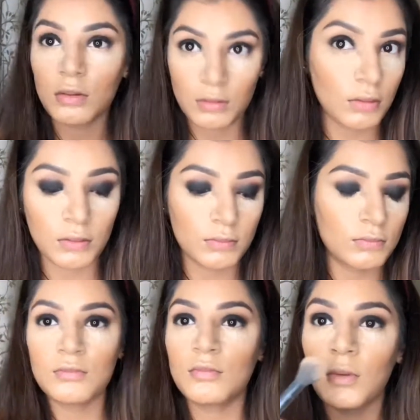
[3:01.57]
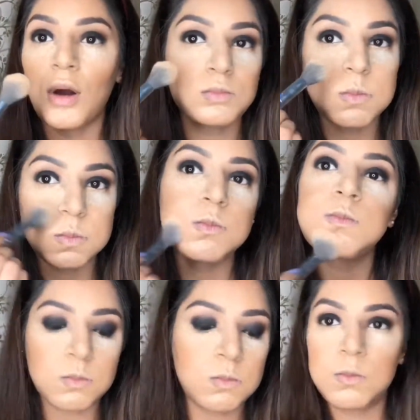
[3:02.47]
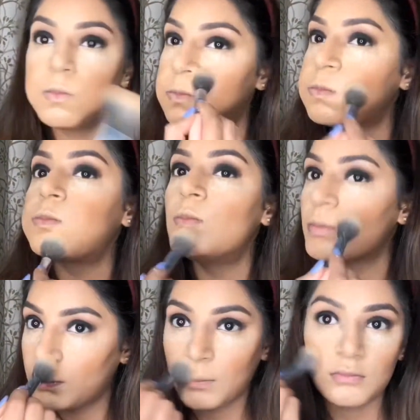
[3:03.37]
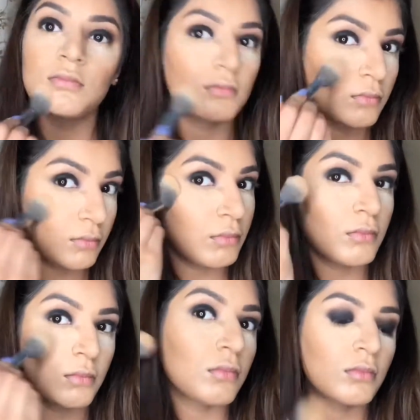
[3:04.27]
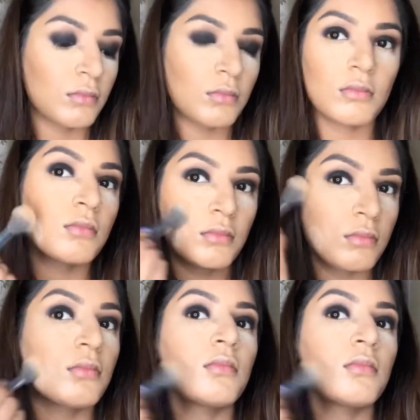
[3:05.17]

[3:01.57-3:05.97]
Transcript: the eyes and dust it all over my face just a little bit.